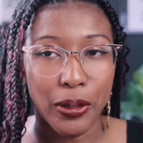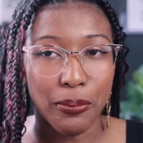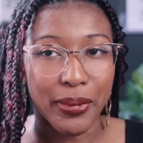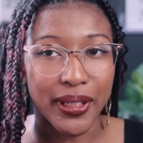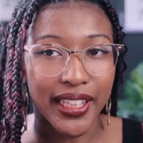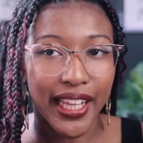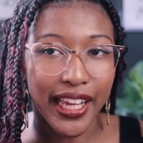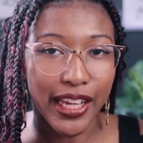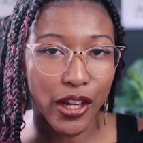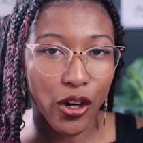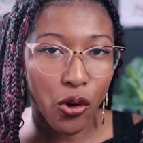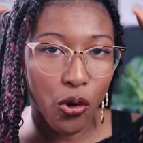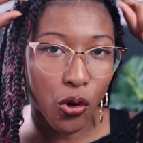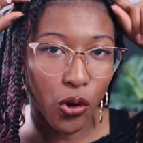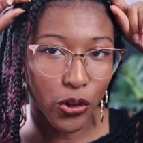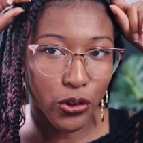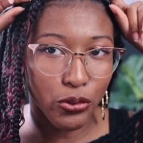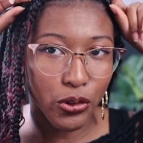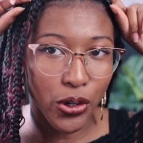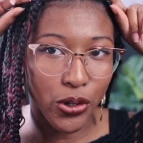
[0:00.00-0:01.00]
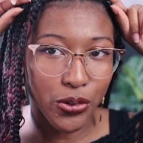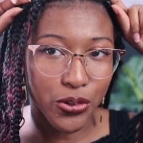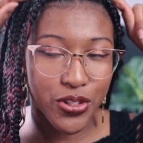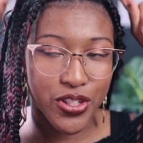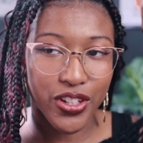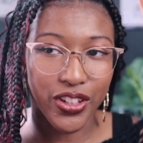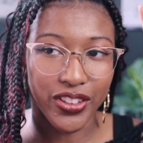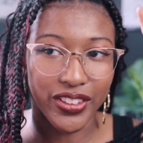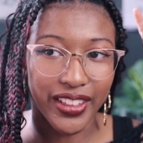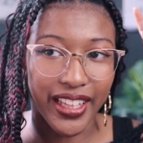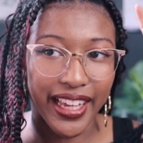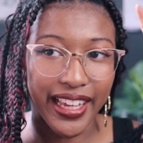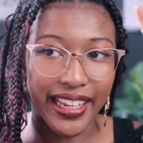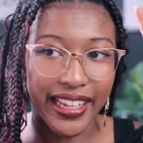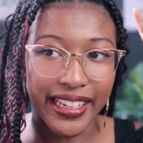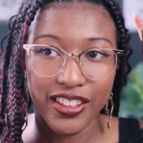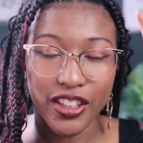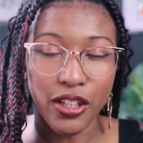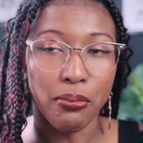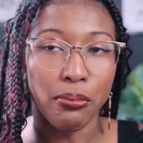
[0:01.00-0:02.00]
but like cornrows are
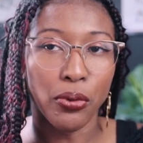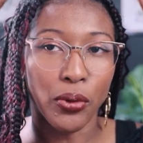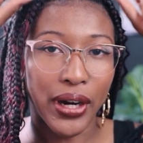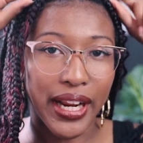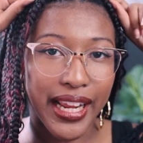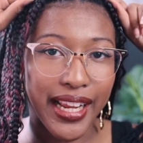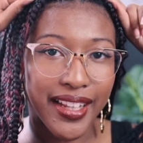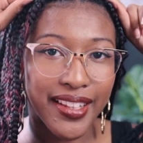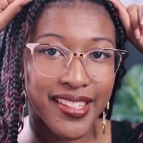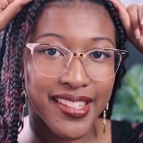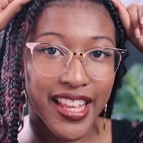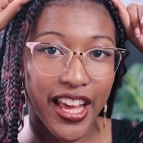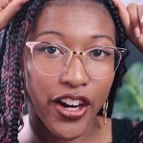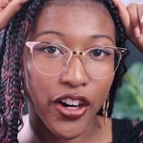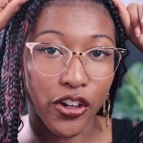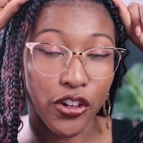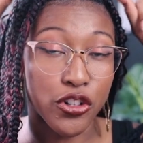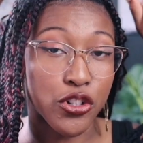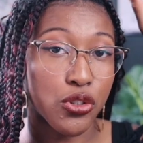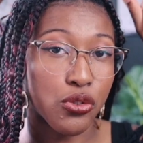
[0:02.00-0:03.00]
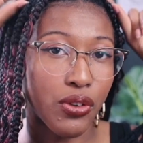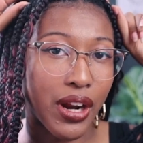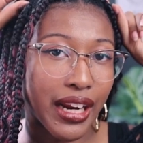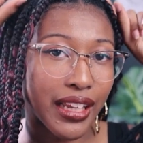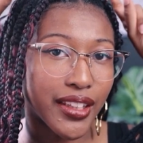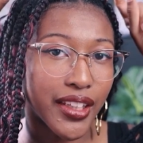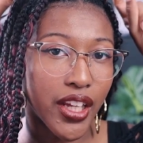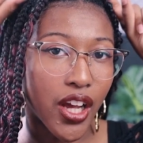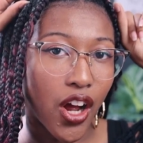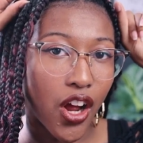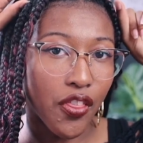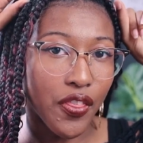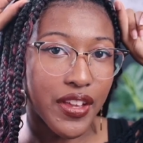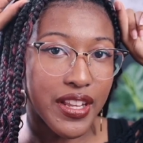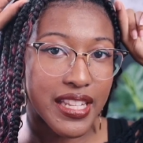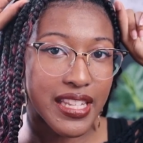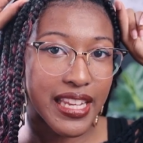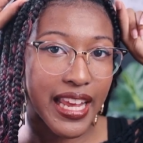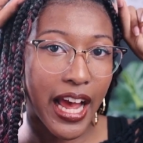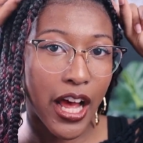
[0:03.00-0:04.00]
like the braids that are directly on the
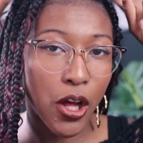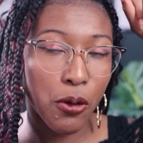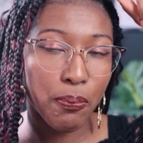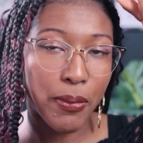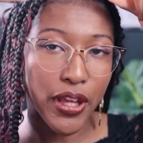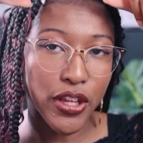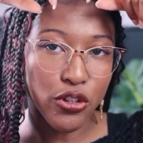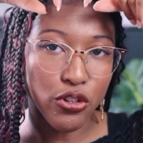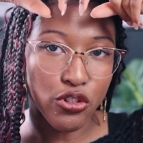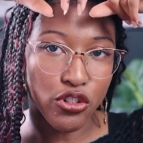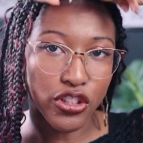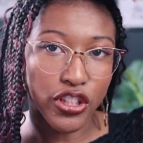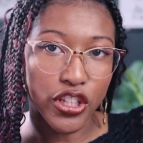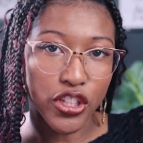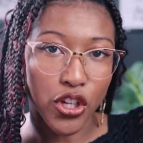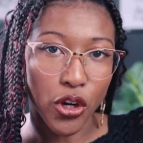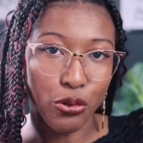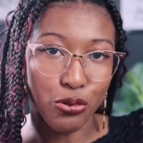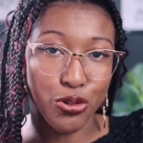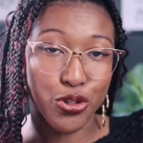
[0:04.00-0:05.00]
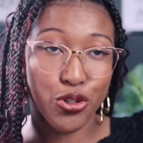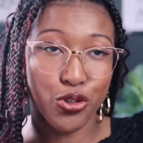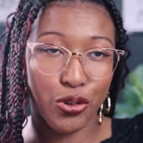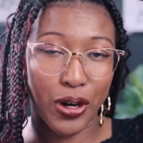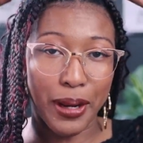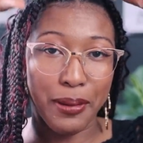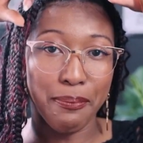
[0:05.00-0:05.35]
scalp. They usually go straight